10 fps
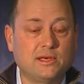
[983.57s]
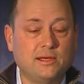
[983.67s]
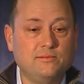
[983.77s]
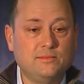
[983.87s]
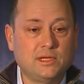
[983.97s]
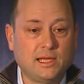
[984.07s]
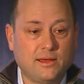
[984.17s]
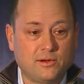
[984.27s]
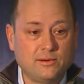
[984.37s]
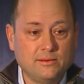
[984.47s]
They
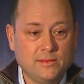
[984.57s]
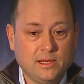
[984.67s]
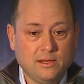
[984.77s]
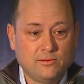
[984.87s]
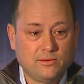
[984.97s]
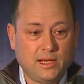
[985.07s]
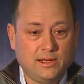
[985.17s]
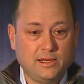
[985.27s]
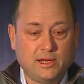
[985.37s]
together ran